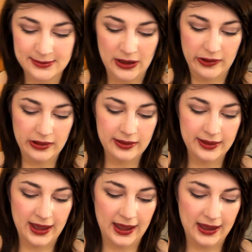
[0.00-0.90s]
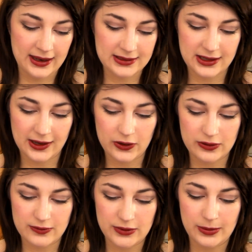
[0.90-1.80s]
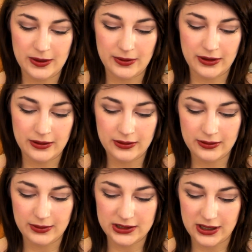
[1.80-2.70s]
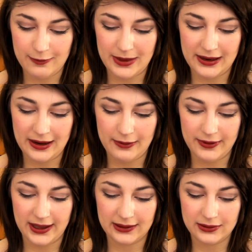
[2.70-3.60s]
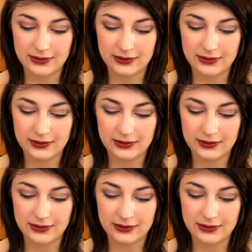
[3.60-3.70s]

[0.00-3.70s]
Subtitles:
month and I got Ruby Woo, which I've been loving.